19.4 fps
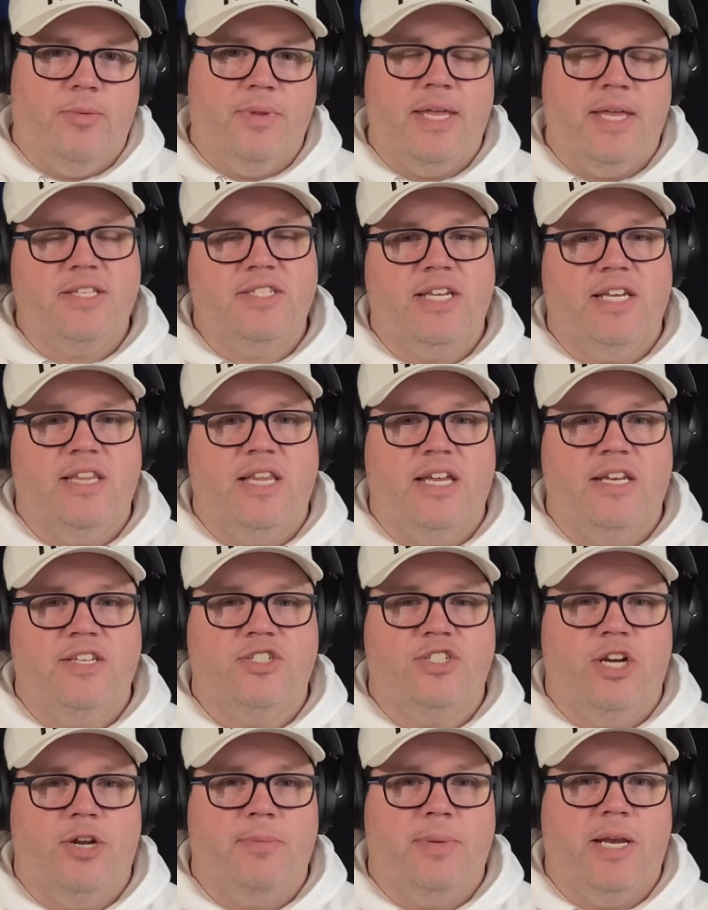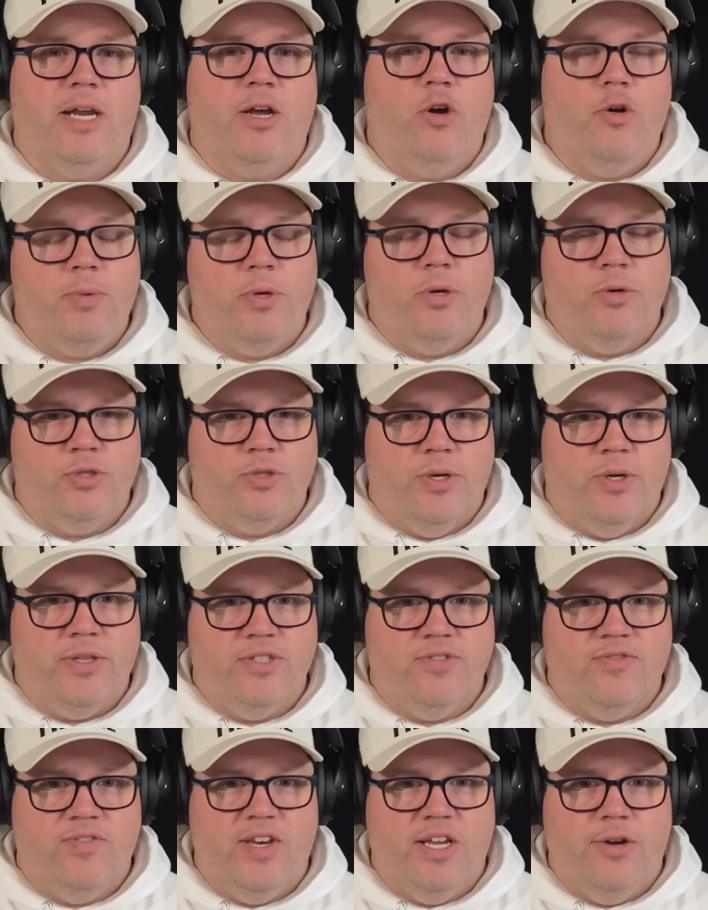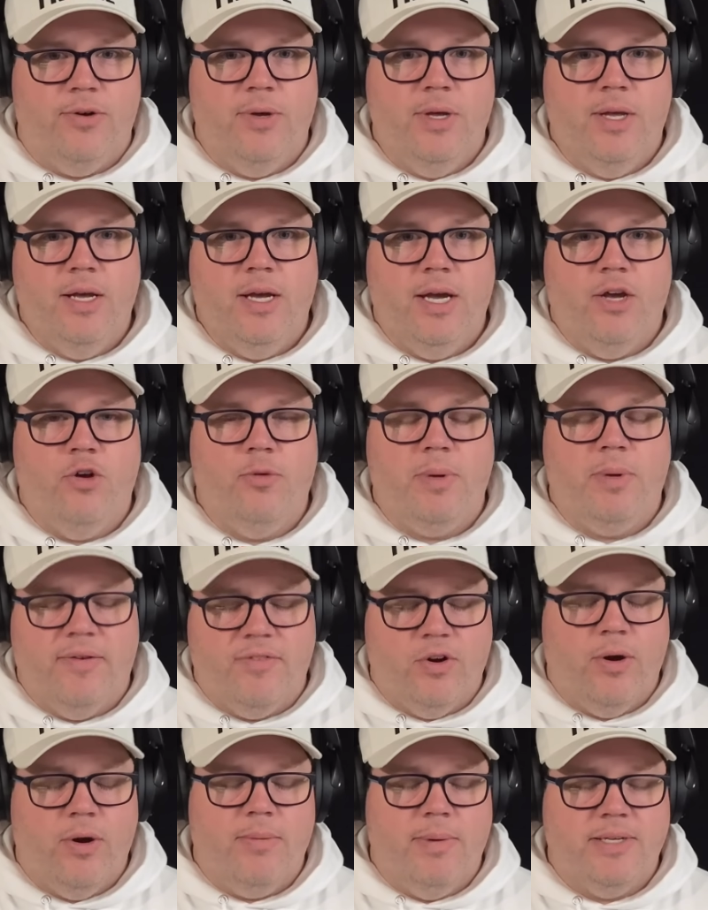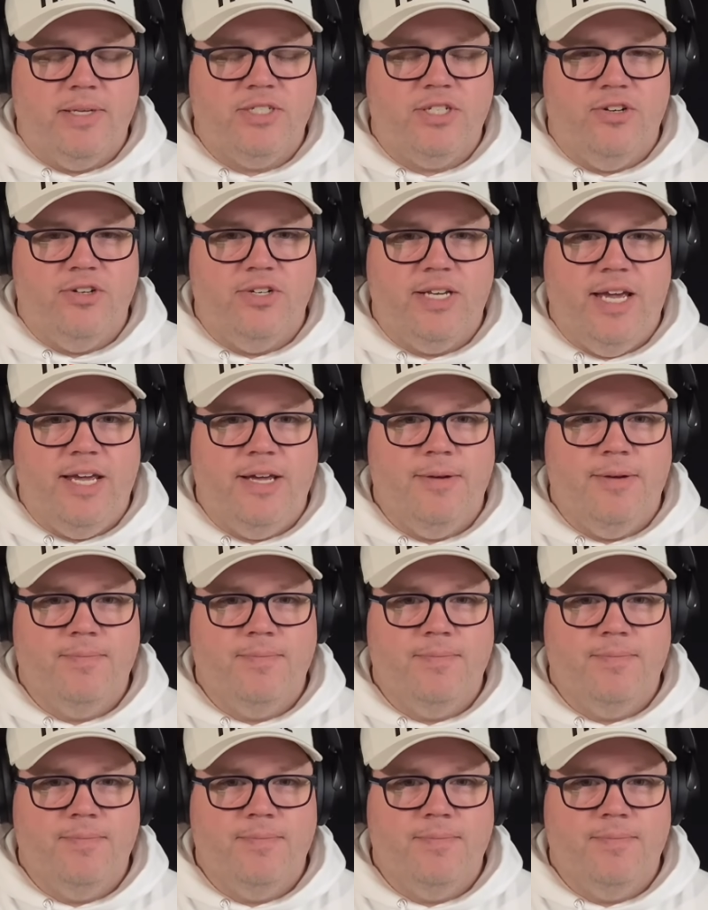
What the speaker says: With that said, ladies and gentlemen, I hope you enjoyed this video. I hope you have a great rest of your day.